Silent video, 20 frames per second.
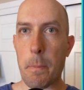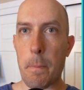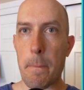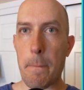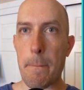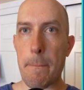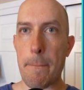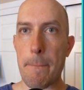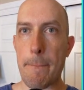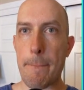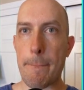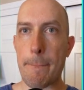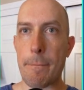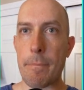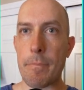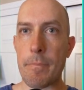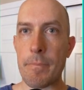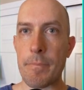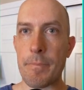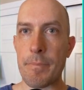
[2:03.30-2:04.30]

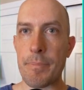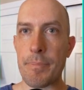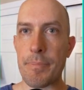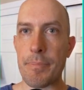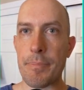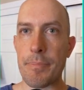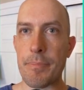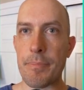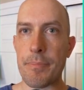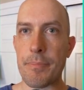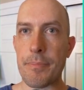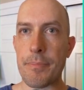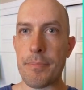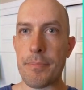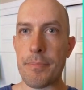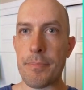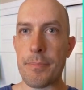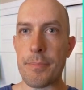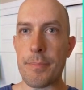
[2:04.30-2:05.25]
Nobody speaks.